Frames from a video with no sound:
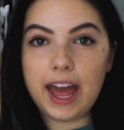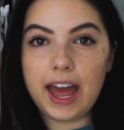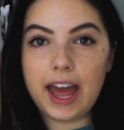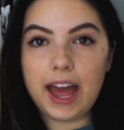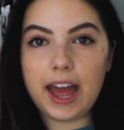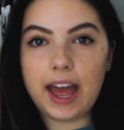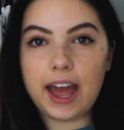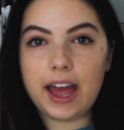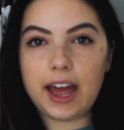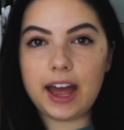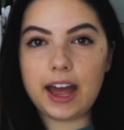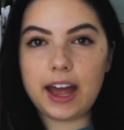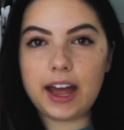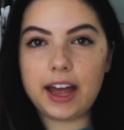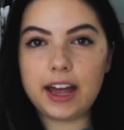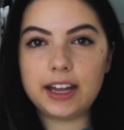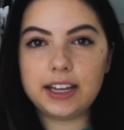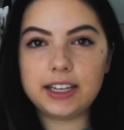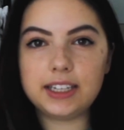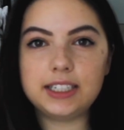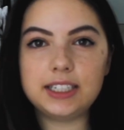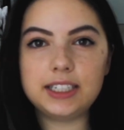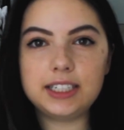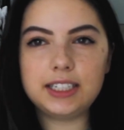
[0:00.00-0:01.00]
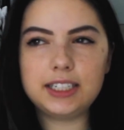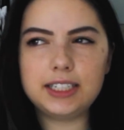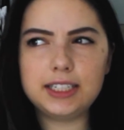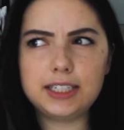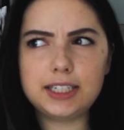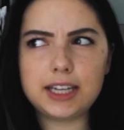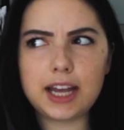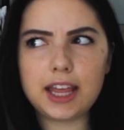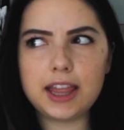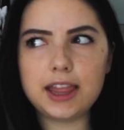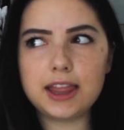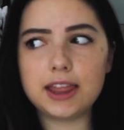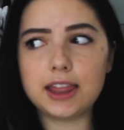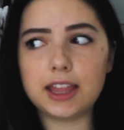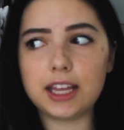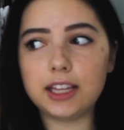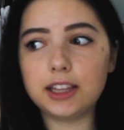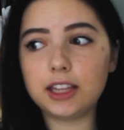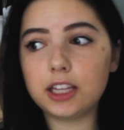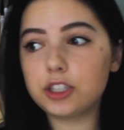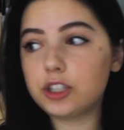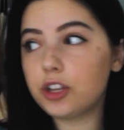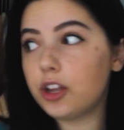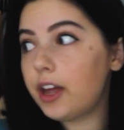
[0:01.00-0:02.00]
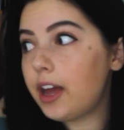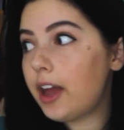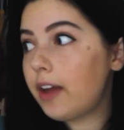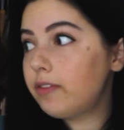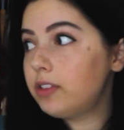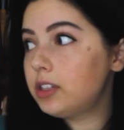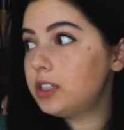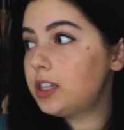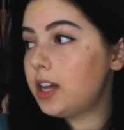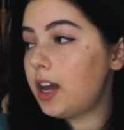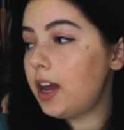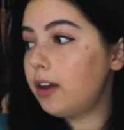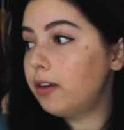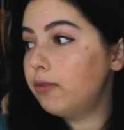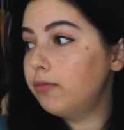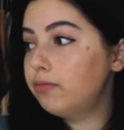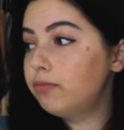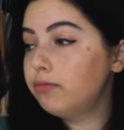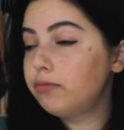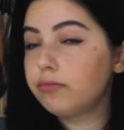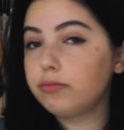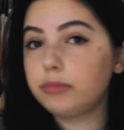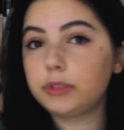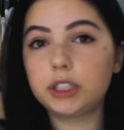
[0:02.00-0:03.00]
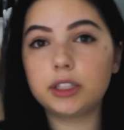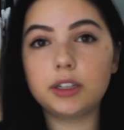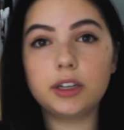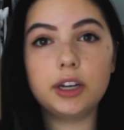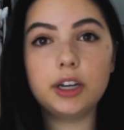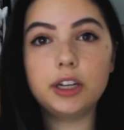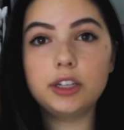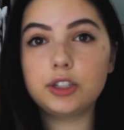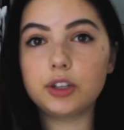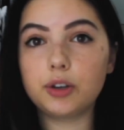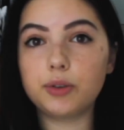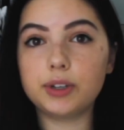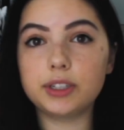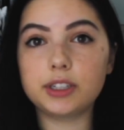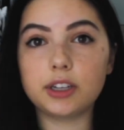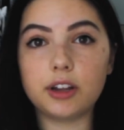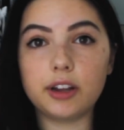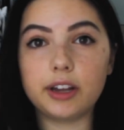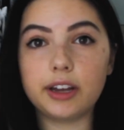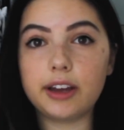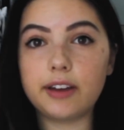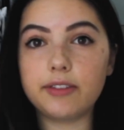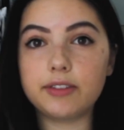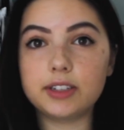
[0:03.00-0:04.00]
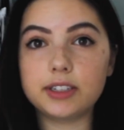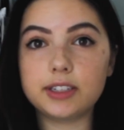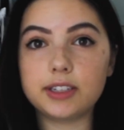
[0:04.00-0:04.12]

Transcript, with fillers: And I think that's all I have to say. It's always all I have to